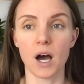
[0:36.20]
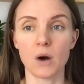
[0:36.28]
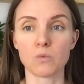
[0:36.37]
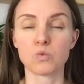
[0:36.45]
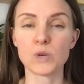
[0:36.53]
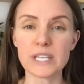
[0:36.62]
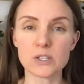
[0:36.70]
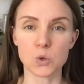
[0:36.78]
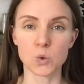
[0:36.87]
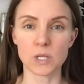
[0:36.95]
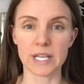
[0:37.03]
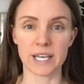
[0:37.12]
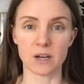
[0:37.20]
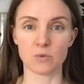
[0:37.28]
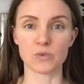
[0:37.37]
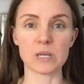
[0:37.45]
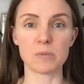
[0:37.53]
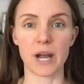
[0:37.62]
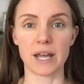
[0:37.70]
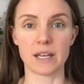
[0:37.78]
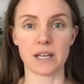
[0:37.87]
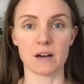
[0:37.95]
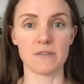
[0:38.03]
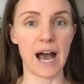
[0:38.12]
a retooling and a
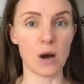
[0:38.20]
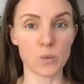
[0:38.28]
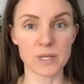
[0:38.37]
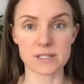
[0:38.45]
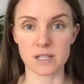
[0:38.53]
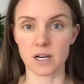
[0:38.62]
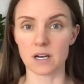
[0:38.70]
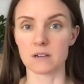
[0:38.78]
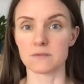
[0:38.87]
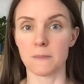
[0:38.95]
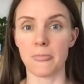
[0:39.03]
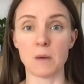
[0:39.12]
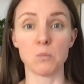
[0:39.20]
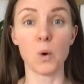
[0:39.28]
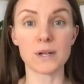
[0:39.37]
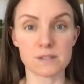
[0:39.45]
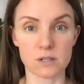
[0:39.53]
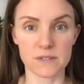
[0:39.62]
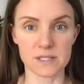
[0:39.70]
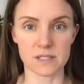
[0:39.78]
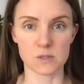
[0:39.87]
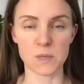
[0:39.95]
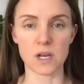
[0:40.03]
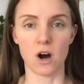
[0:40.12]
rebranding of how we serve and what
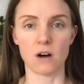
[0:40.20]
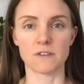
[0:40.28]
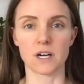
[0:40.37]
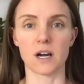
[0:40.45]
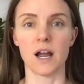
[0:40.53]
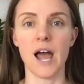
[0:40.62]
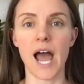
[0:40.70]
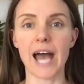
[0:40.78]
services we offer,